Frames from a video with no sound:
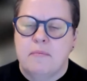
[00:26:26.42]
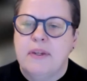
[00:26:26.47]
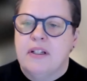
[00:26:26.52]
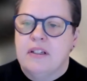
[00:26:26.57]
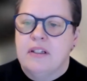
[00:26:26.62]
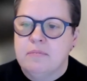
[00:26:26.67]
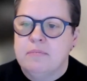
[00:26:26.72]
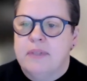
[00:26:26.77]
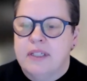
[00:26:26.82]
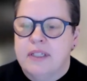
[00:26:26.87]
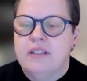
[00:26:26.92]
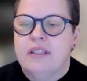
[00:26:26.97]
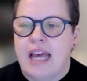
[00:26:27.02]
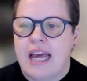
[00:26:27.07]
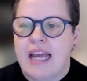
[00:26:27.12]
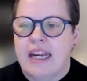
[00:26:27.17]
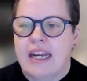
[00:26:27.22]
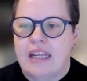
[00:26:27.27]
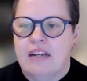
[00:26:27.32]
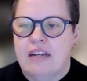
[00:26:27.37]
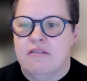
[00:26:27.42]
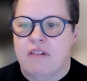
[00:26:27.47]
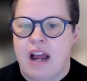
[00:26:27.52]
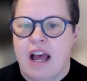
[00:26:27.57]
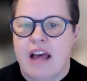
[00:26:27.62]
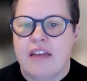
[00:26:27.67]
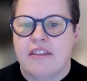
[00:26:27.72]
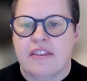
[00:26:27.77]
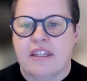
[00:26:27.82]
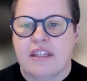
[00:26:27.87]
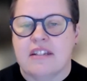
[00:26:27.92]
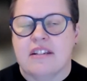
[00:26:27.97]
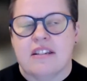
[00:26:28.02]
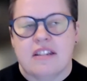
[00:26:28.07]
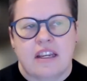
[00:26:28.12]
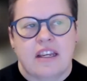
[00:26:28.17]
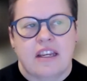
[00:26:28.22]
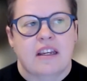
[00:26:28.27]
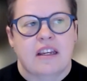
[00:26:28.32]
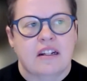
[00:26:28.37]
Kind of build that in rather than
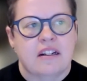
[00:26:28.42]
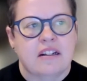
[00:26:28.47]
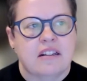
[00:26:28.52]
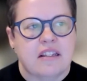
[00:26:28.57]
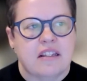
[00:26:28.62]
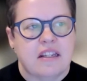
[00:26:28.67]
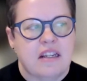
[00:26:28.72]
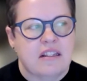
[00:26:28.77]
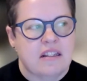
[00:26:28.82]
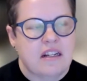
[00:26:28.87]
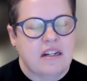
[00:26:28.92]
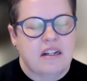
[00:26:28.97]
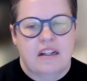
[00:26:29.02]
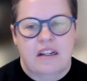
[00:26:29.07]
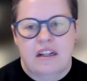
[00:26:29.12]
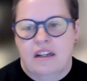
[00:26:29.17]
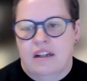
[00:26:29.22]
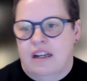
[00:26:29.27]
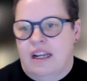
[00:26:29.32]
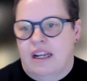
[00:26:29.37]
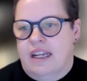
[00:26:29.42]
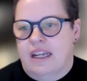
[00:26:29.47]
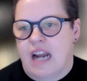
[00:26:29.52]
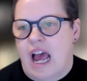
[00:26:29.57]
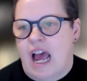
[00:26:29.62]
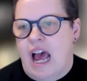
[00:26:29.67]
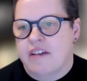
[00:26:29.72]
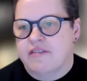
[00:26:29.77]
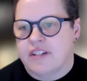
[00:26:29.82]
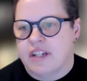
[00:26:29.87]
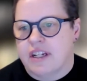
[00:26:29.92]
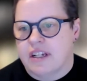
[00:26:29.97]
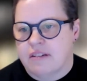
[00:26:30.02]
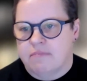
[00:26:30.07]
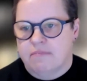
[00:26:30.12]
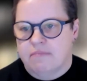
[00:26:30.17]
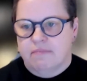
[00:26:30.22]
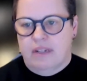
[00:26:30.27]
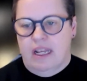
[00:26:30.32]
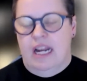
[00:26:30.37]
seeing it as a like an
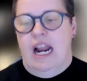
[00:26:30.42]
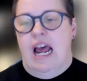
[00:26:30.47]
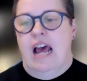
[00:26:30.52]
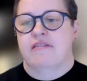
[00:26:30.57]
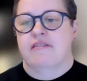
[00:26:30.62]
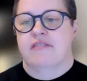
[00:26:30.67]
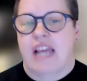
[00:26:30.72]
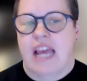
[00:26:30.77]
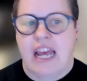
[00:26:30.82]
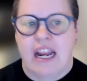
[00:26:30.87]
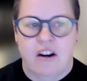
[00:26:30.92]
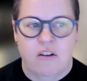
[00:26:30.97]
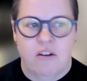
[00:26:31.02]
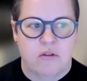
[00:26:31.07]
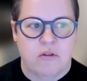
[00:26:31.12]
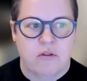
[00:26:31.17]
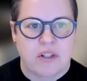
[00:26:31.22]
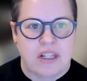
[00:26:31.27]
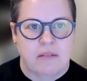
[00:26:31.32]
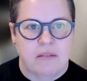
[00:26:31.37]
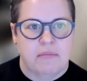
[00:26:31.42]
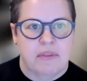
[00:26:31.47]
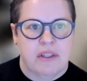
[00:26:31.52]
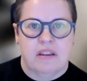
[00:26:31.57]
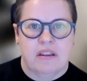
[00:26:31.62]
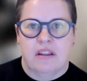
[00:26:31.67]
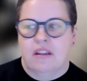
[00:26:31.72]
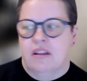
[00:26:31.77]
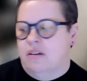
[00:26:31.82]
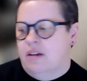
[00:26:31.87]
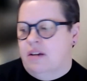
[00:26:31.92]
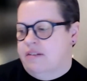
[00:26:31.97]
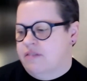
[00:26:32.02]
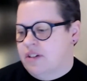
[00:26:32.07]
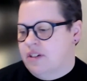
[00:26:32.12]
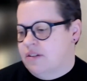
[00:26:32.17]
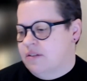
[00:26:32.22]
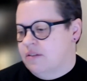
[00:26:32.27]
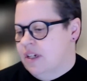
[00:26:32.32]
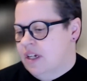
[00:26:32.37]
after add-on or something that you have
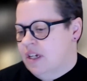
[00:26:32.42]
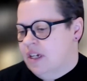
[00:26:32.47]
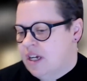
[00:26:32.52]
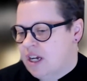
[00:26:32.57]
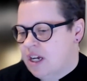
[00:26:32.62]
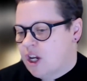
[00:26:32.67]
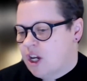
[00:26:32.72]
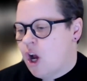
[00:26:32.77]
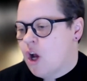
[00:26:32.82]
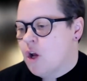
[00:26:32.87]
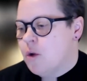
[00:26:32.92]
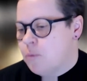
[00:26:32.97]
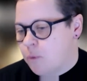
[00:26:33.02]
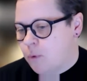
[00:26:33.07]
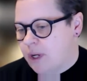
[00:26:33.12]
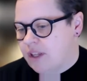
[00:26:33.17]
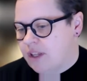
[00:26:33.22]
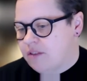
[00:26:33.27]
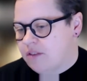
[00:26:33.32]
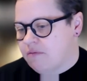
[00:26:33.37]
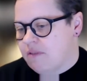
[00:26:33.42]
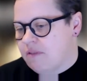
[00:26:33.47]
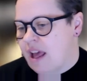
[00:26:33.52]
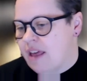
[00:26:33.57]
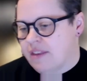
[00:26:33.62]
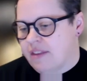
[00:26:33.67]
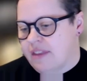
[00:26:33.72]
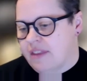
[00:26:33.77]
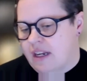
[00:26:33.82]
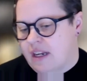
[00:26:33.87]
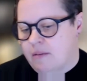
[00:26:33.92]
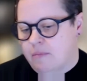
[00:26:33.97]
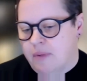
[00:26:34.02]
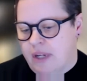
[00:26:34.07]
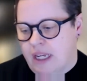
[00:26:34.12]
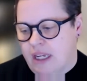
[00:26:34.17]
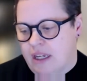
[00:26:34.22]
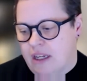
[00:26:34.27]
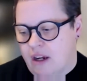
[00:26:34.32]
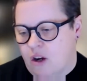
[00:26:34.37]
to cope with, rather than it
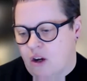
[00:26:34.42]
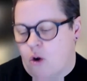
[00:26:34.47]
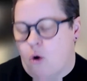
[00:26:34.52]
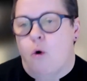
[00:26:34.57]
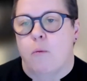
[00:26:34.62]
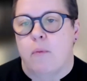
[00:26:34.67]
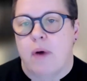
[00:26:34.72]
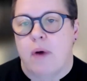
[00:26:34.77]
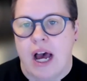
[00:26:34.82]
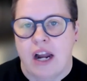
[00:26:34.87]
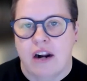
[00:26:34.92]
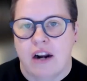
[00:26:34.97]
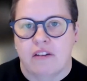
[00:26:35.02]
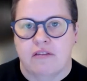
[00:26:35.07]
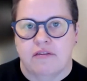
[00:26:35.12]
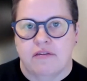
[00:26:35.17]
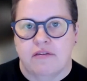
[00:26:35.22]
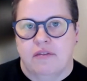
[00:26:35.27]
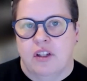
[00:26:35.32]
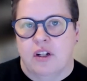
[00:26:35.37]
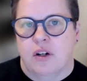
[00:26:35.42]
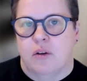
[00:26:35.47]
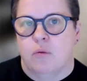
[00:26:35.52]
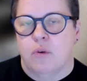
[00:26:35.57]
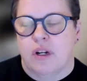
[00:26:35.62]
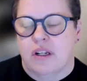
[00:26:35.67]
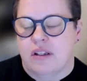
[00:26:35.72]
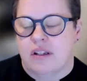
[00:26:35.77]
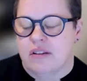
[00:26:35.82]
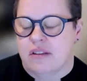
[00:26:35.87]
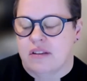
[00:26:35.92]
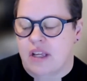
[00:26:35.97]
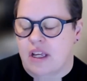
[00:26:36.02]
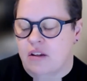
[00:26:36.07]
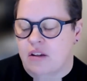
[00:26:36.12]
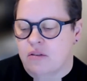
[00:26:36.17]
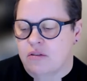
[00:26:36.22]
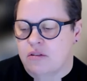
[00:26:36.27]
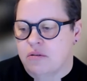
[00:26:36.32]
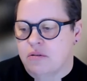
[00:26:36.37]
being a core part of, you know, what it is
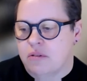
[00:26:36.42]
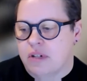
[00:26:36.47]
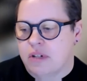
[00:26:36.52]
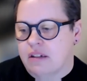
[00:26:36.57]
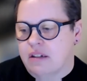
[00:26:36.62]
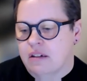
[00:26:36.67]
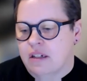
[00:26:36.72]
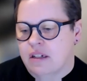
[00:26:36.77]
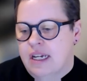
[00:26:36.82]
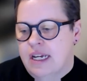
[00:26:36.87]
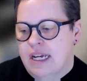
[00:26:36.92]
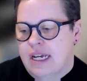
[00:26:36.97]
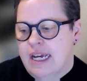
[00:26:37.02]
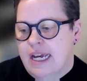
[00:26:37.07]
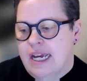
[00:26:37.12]
that you're doing.